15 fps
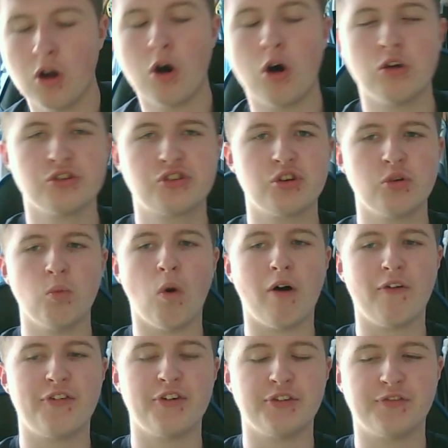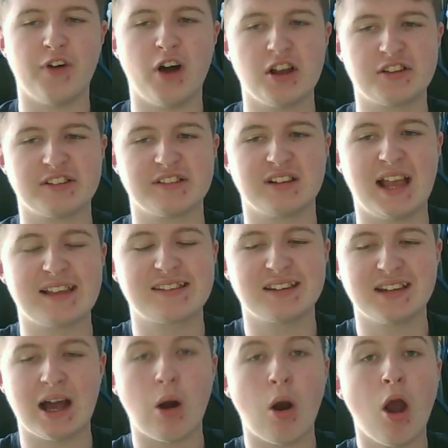onto Watford versus Leicester
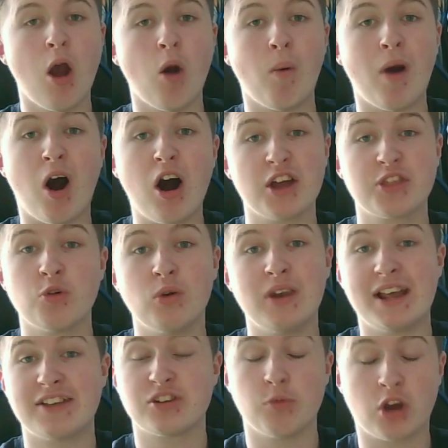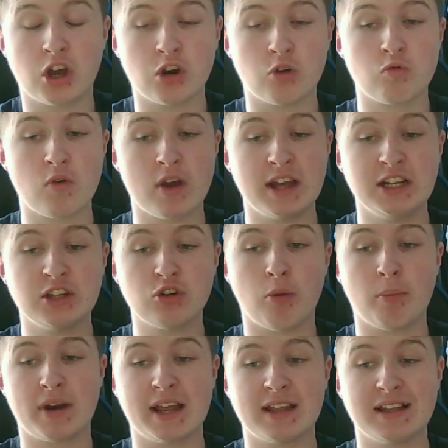now, where I thought Leicester were going to really
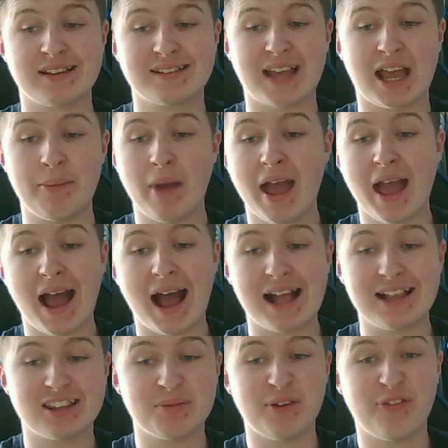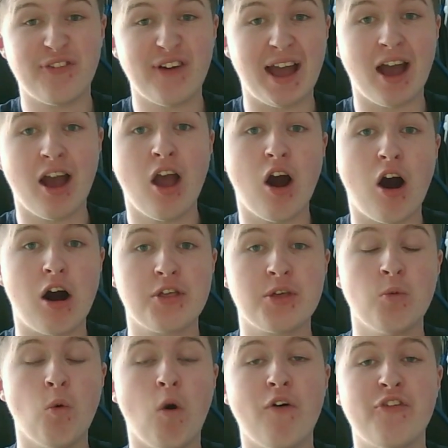dominate this game. And to be fair, I
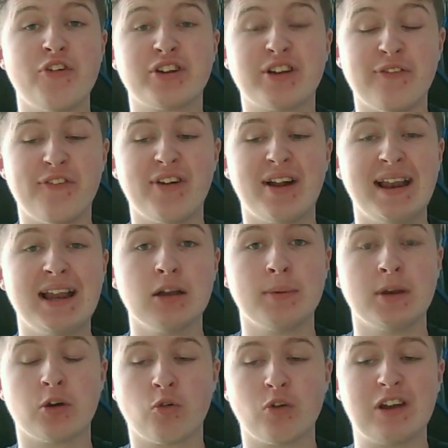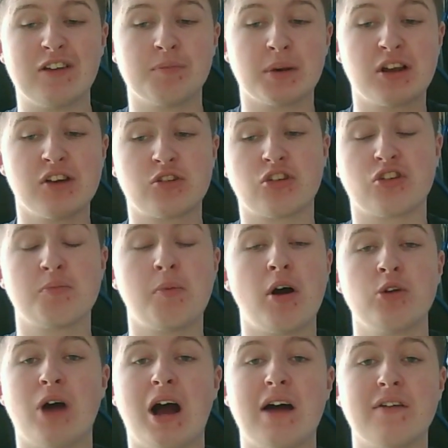think Watford can feel a little bit of grief because
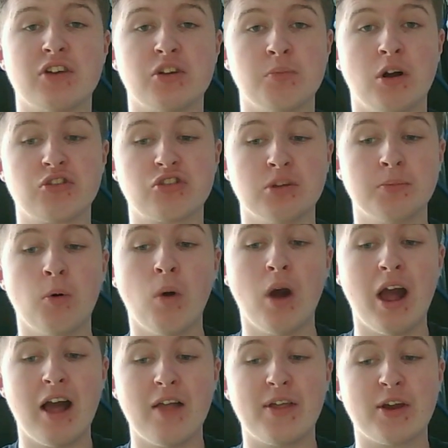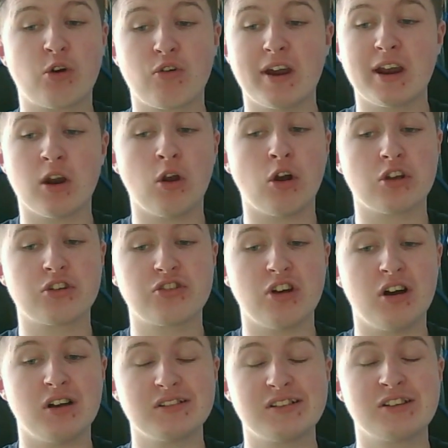despite not having as much of the ball, they create a lot of
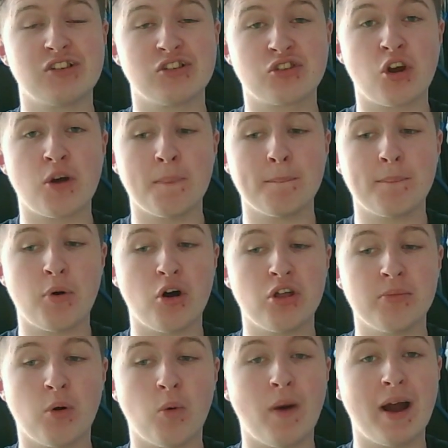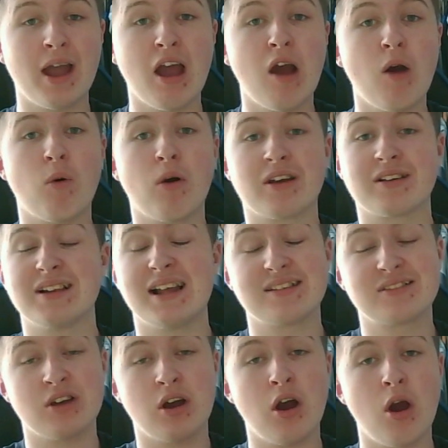chances, just couldn't put them away, whereas
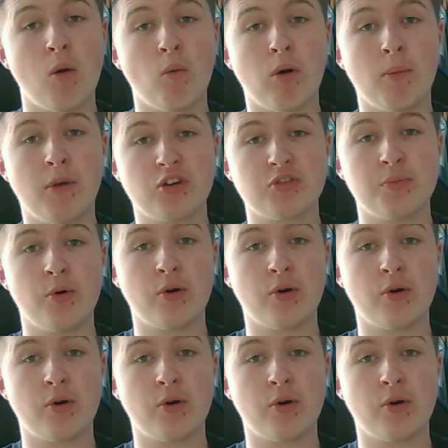Leicester were much more